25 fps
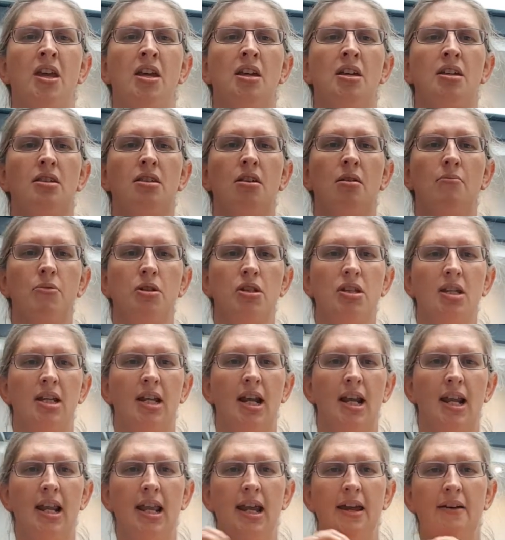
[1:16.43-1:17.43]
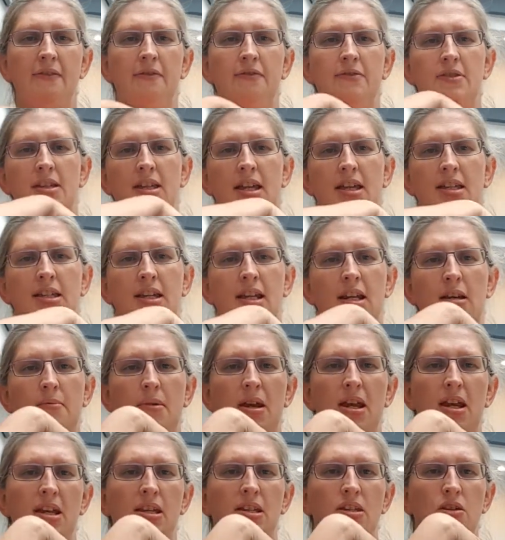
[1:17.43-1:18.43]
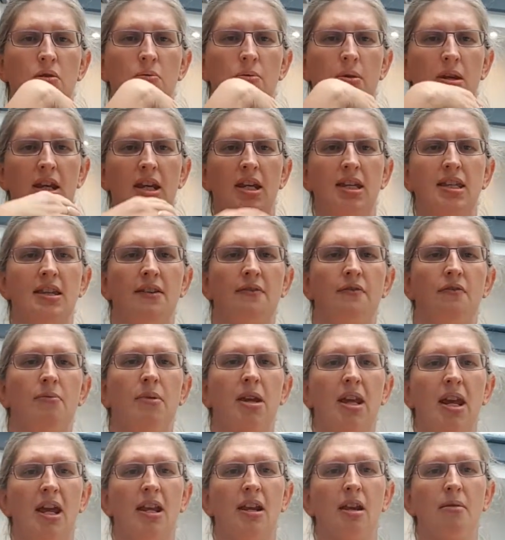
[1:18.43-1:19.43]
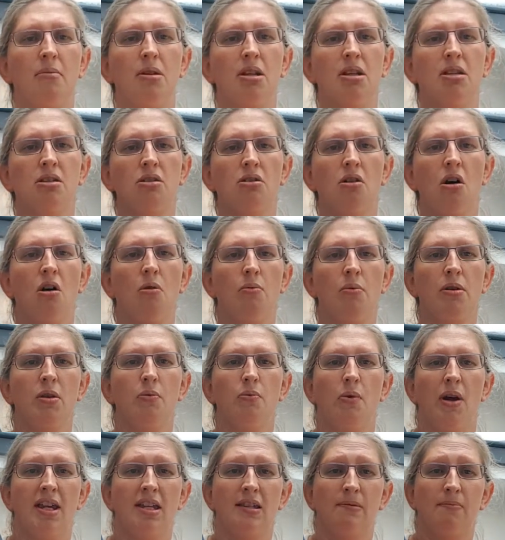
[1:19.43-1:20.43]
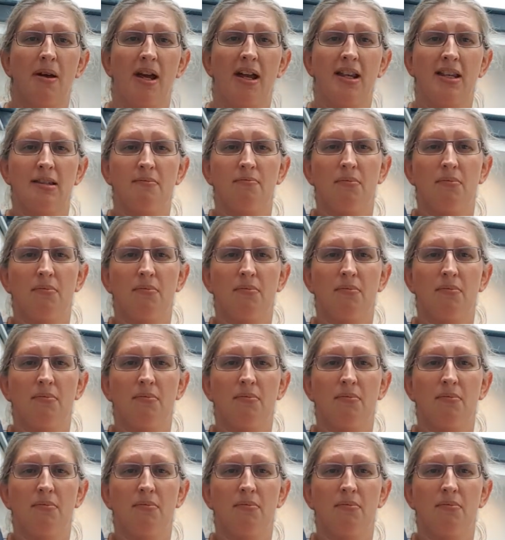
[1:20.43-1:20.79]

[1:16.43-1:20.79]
So I'm just going to lift, that's going to make it super easy for me, and I'm going to start with the waistband,